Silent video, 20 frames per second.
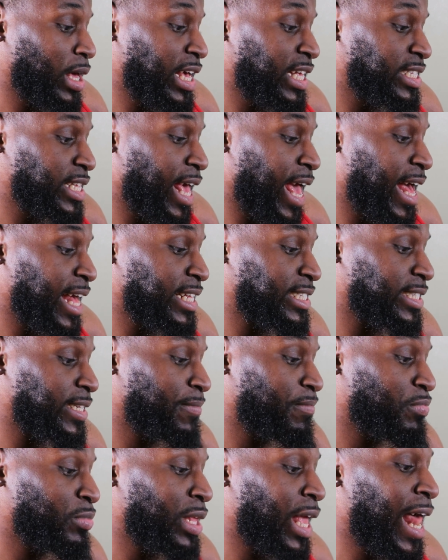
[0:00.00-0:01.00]
It
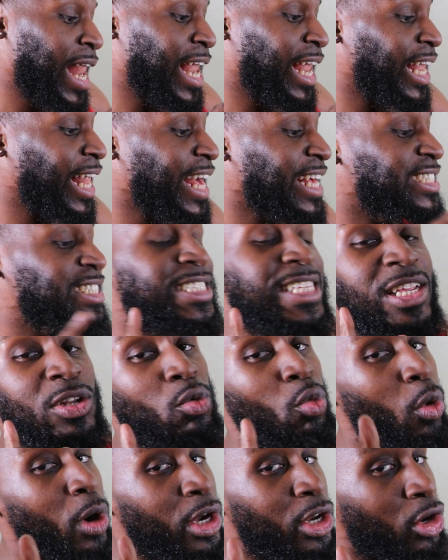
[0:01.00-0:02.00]
has less
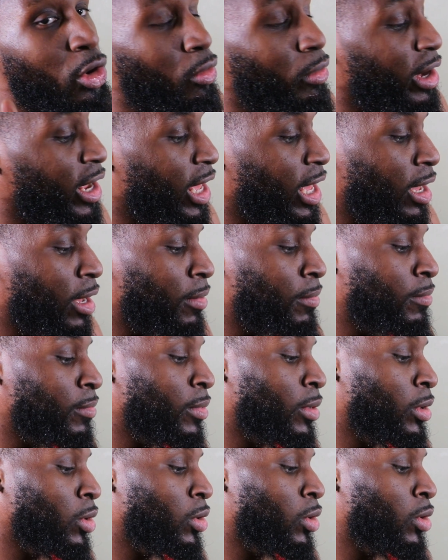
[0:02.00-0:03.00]
than 1 gram
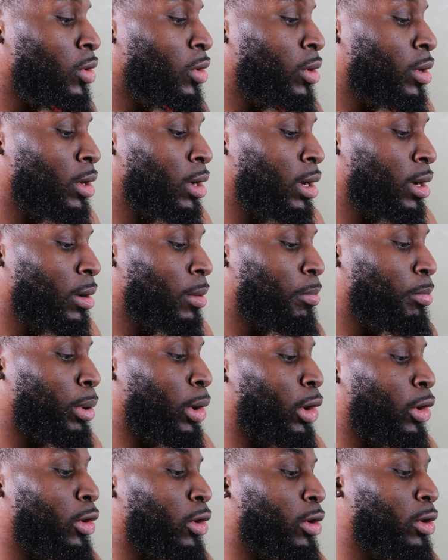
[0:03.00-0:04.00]

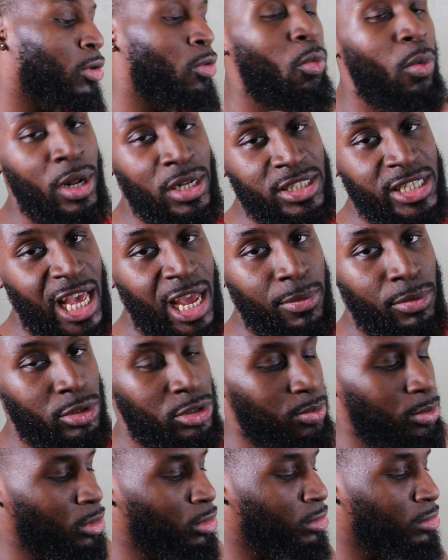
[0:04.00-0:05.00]
per 1
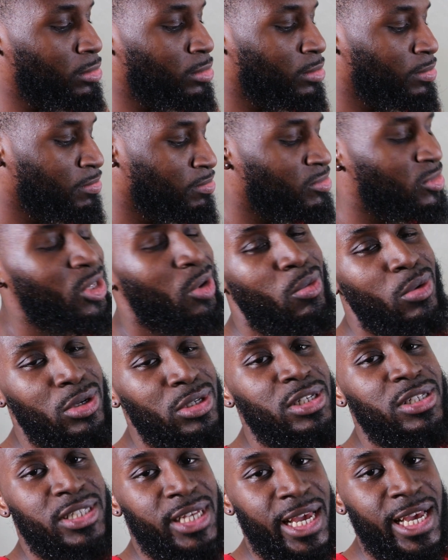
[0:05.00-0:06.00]
tablespoon. So we'll
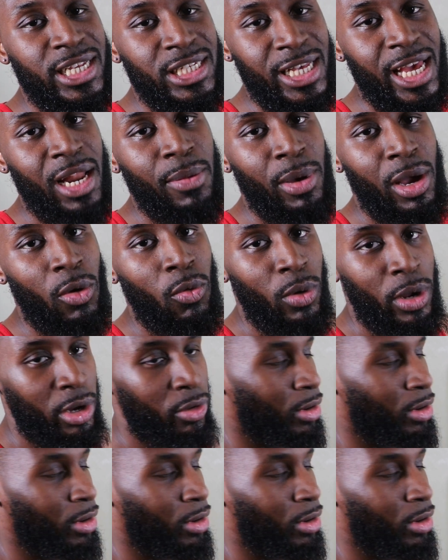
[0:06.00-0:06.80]
just say it's got about 1